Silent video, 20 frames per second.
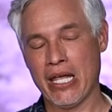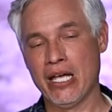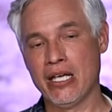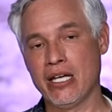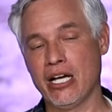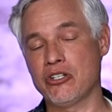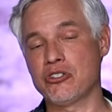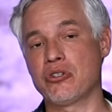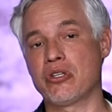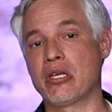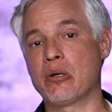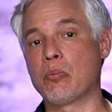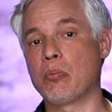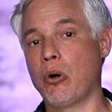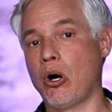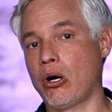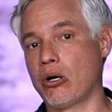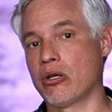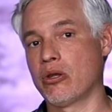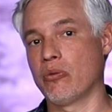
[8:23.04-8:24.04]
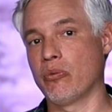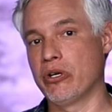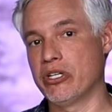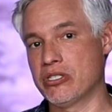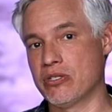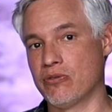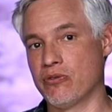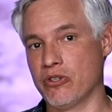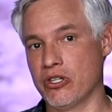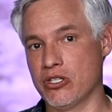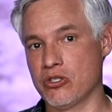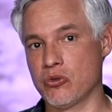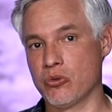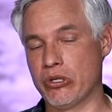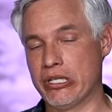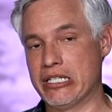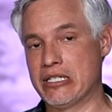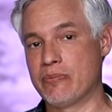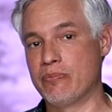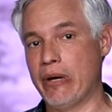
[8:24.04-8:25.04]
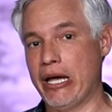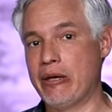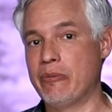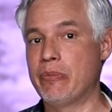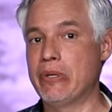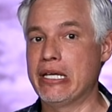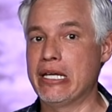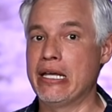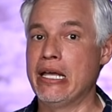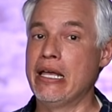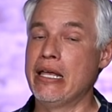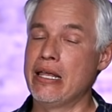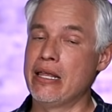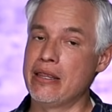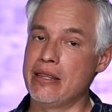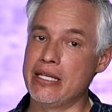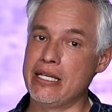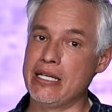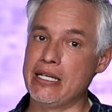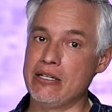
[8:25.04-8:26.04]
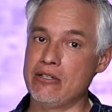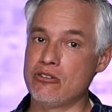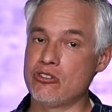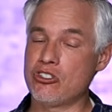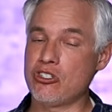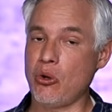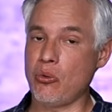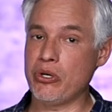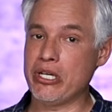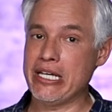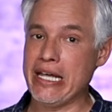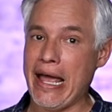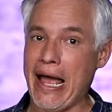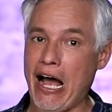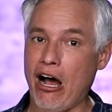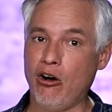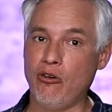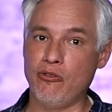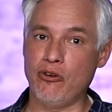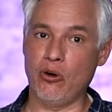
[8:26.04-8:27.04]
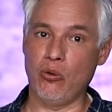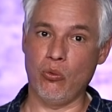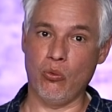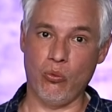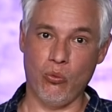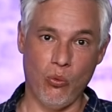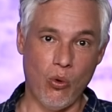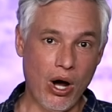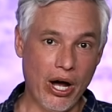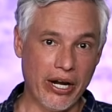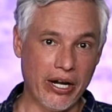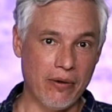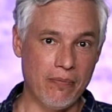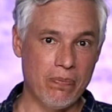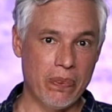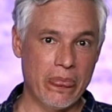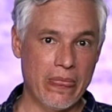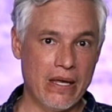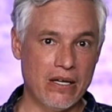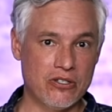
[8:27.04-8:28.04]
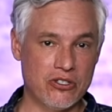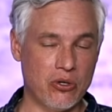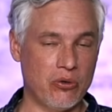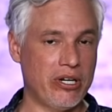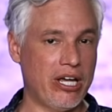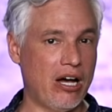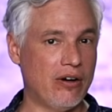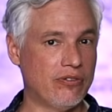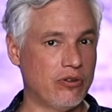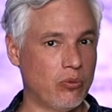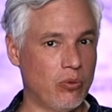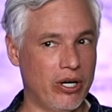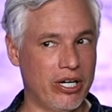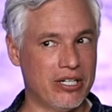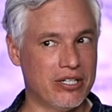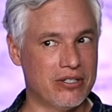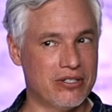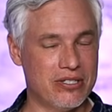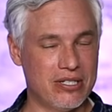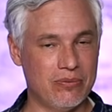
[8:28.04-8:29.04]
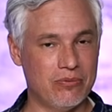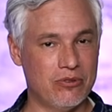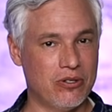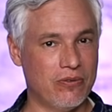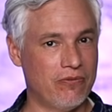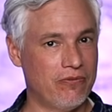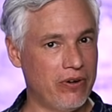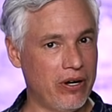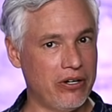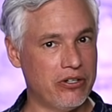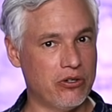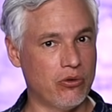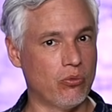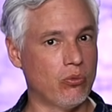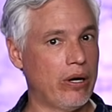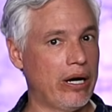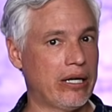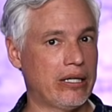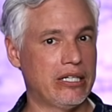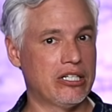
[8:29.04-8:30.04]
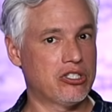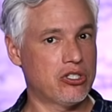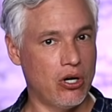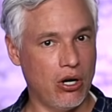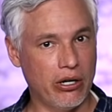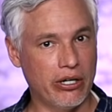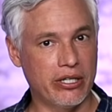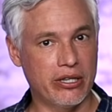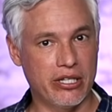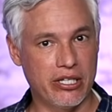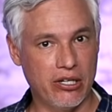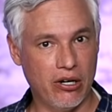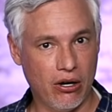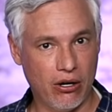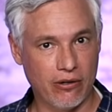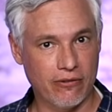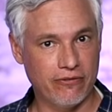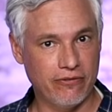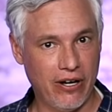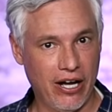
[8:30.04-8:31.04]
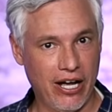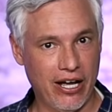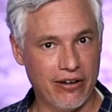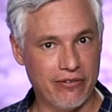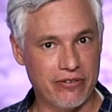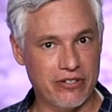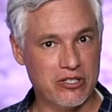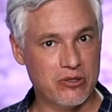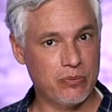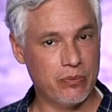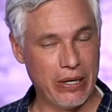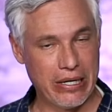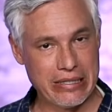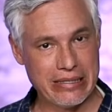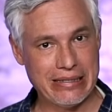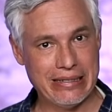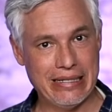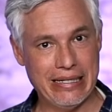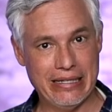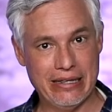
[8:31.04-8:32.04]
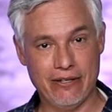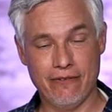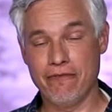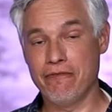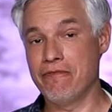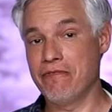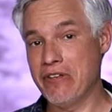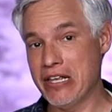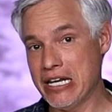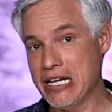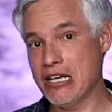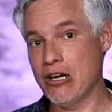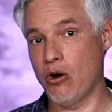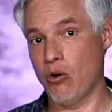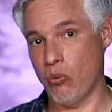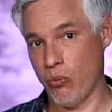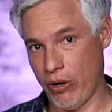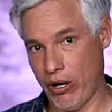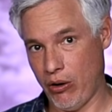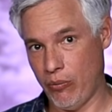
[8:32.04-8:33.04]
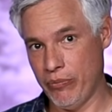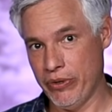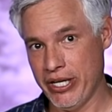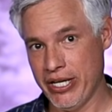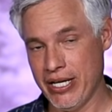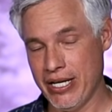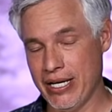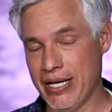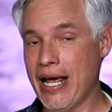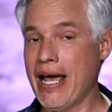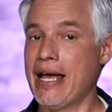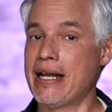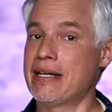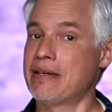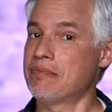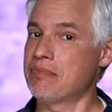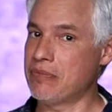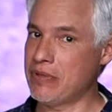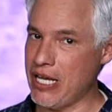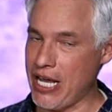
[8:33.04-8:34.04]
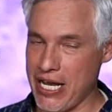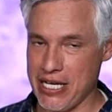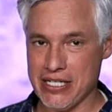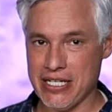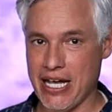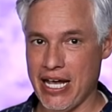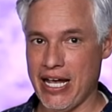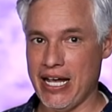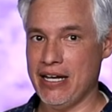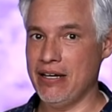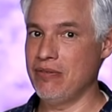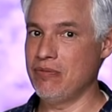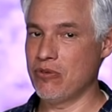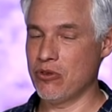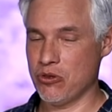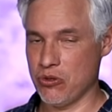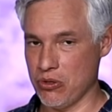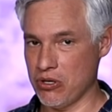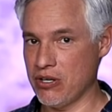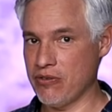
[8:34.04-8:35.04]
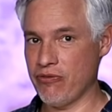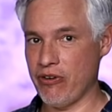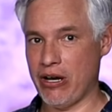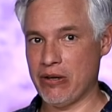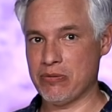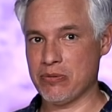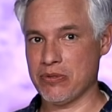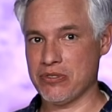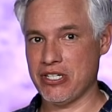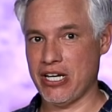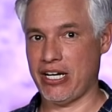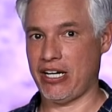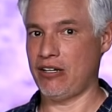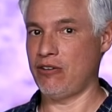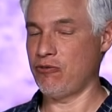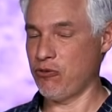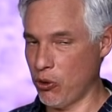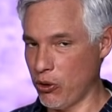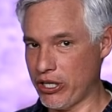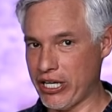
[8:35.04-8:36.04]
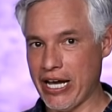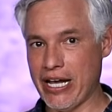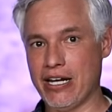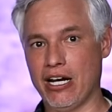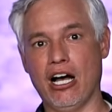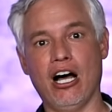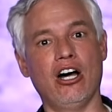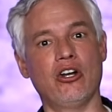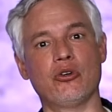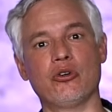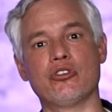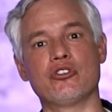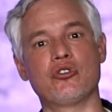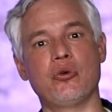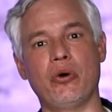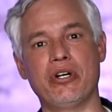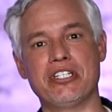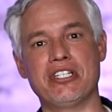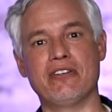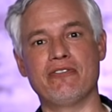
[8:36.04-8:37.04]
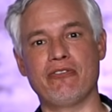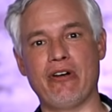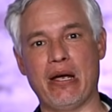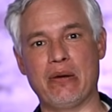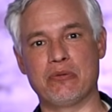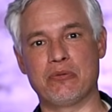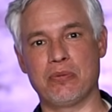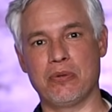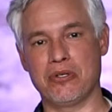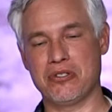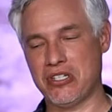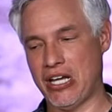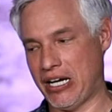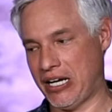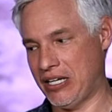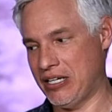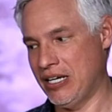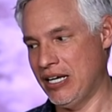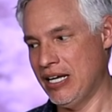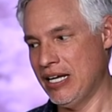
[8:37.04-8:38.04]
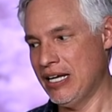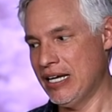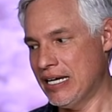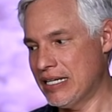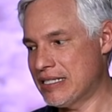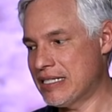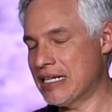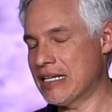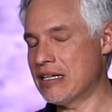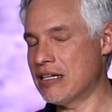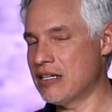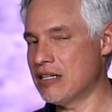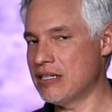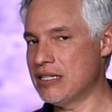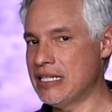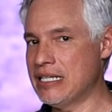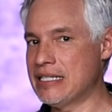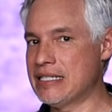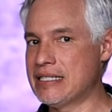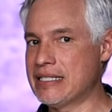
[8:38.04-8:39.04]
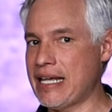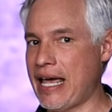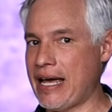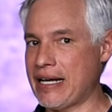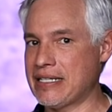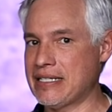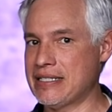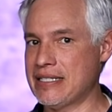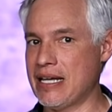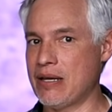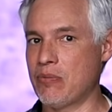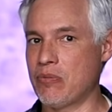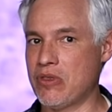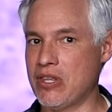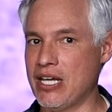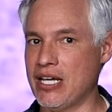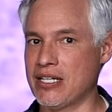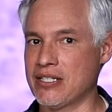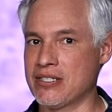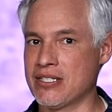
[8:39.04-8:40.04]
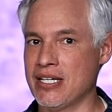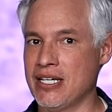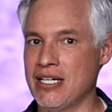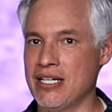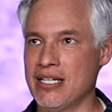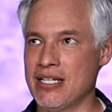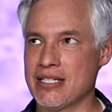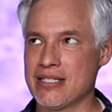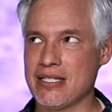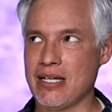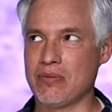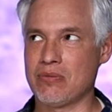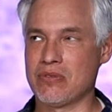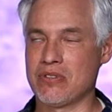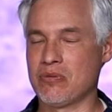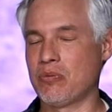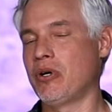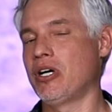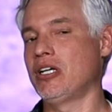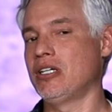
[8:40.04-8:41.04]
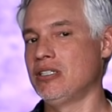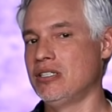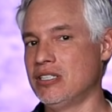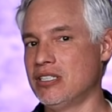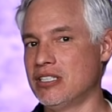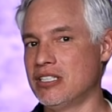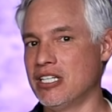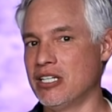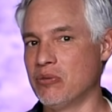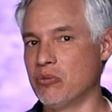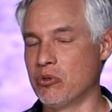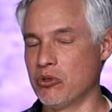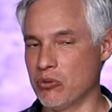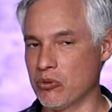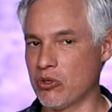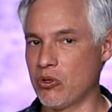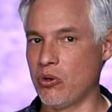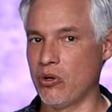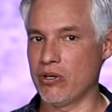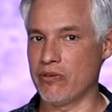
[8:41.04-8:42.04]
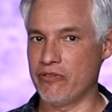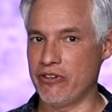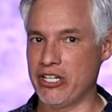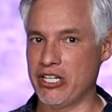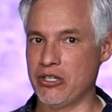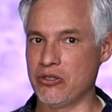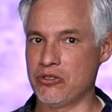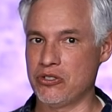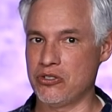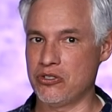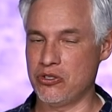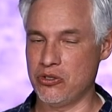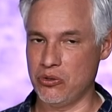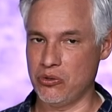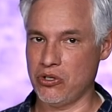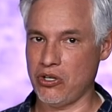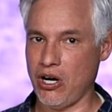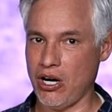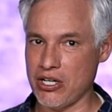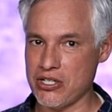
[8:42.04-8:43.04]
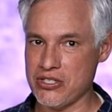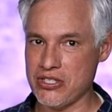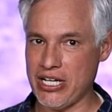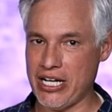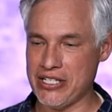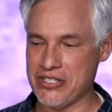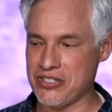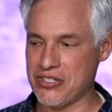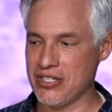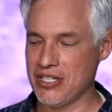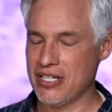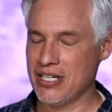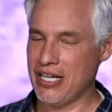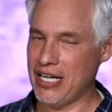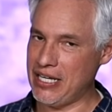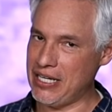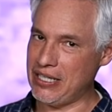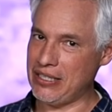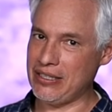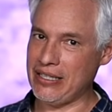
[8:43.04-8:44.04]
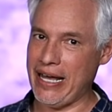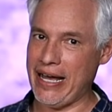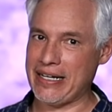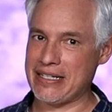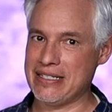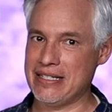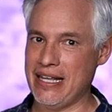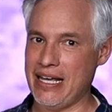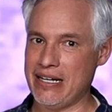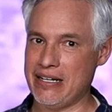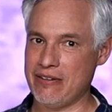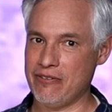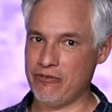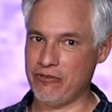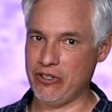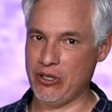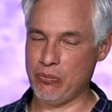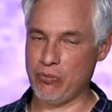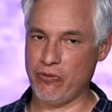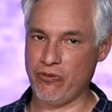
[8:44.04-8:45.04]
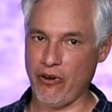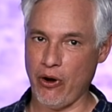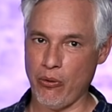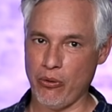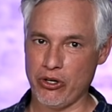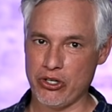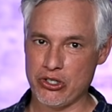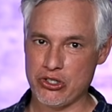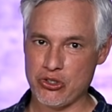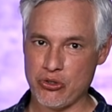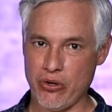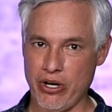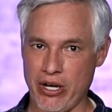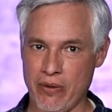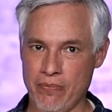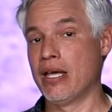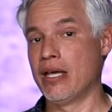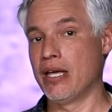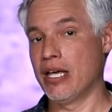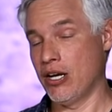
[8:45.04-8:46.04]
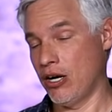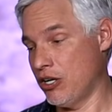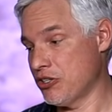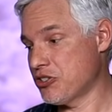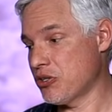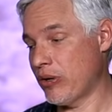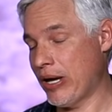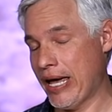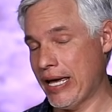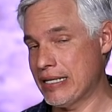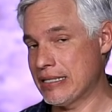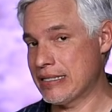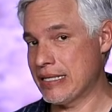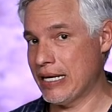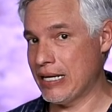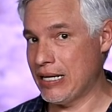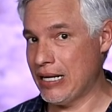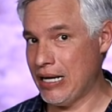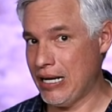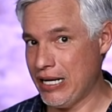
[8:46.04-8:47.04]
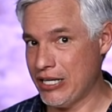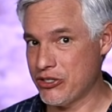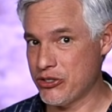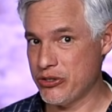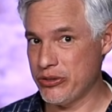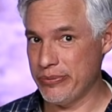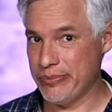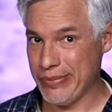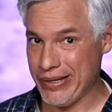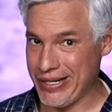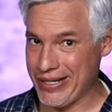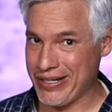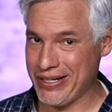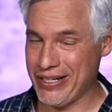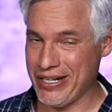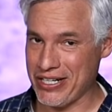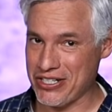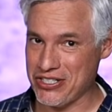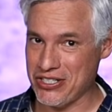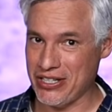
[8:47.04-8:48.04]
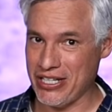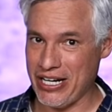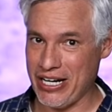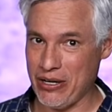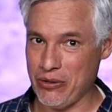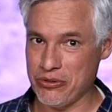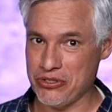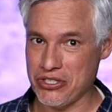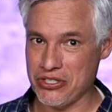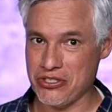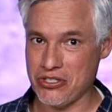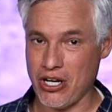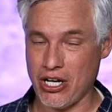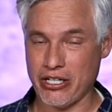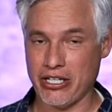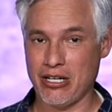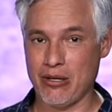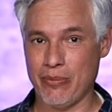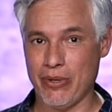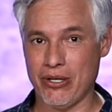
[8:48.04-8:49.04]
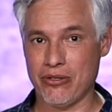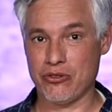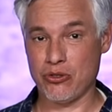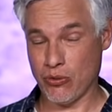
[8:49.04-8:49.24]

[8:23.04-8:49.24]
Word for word: I also think part of the reason for this release might be the Sony Alpha 1. Sony Alpha 1 seemed to very directly target the R5, especially in the video realm. It had 8K 30 frames per second, 4K at 120 frames per second. It did the exact same things, except, well, it would record video to two card slots and it lacked that flip forward screen. It also has that hot shoe mic connection that I was just talking about.